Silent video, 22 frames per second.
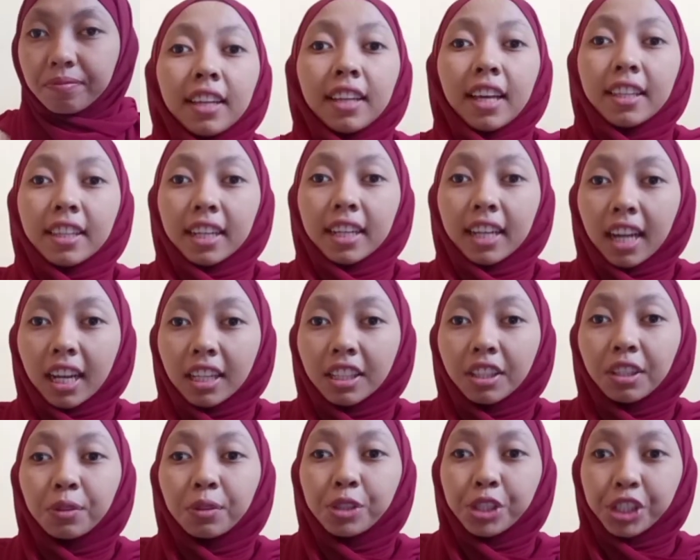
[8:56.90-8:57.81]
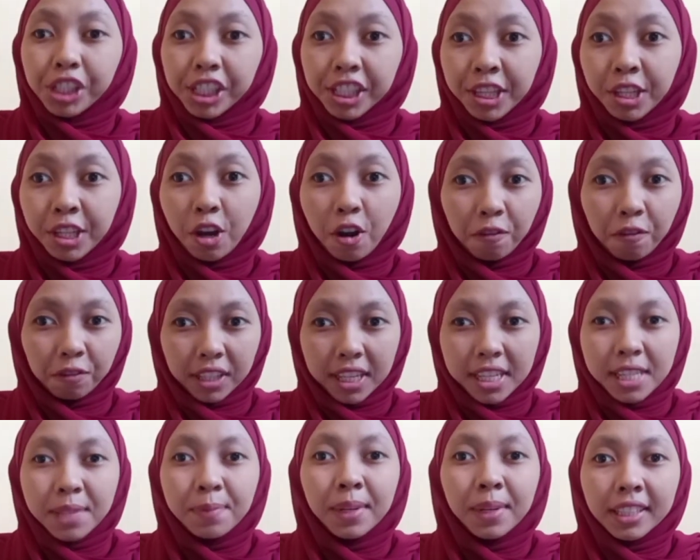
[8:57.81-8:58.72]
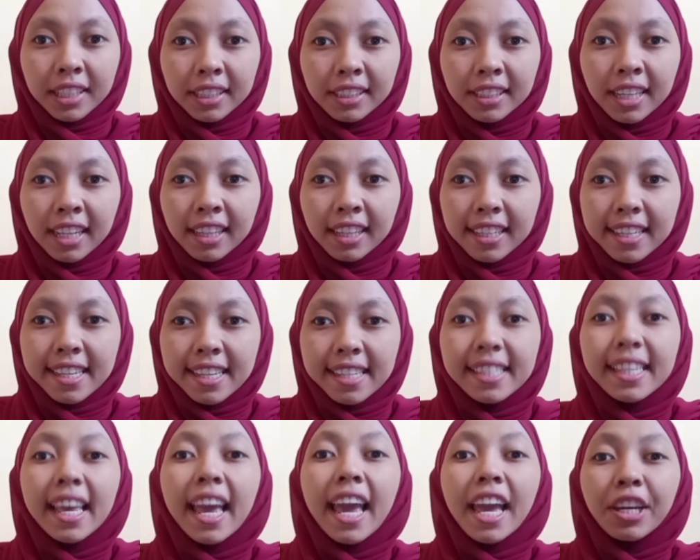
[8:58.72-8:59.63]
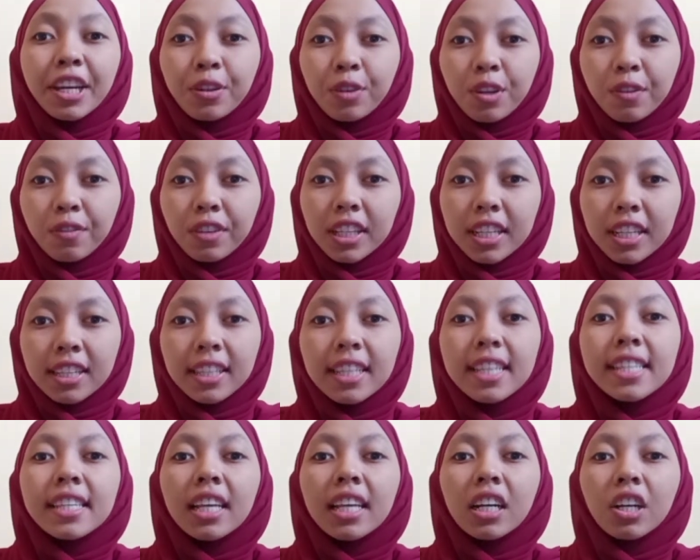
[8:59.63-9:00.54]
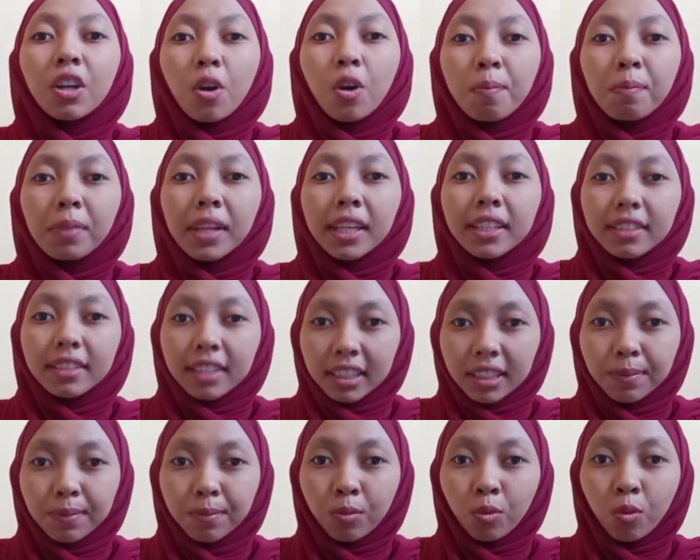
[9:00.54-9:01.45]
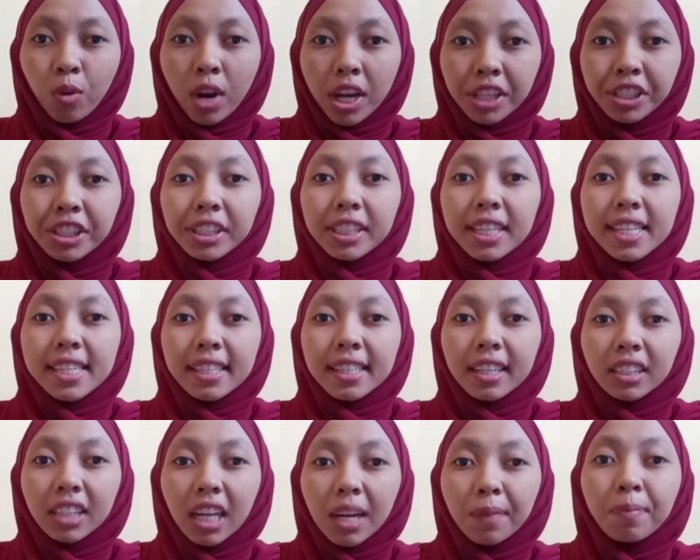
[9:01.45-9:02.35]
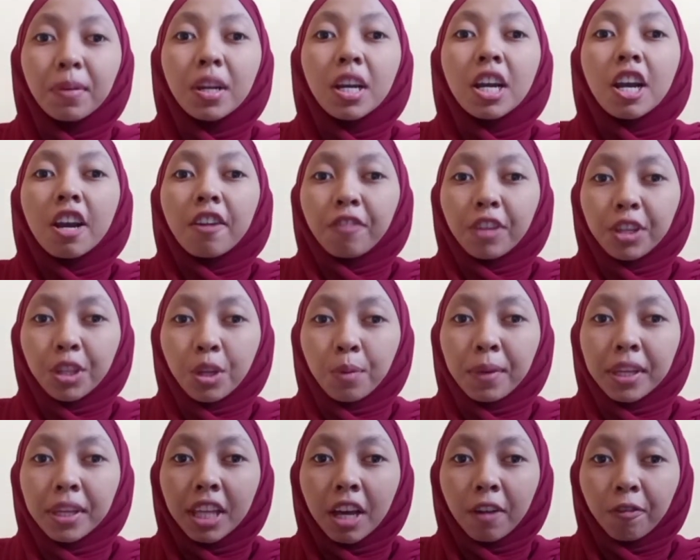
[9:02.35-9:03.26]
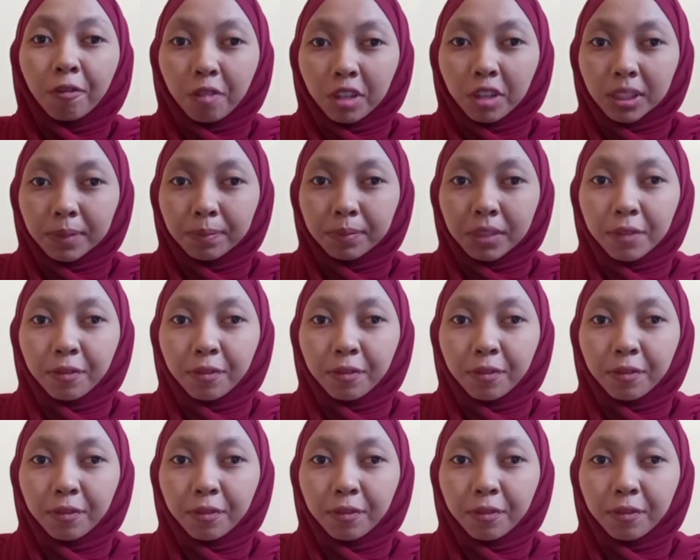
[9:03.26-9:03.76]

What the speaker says: And the conclusion of this material is equivalent is a complex term which describes phenomena from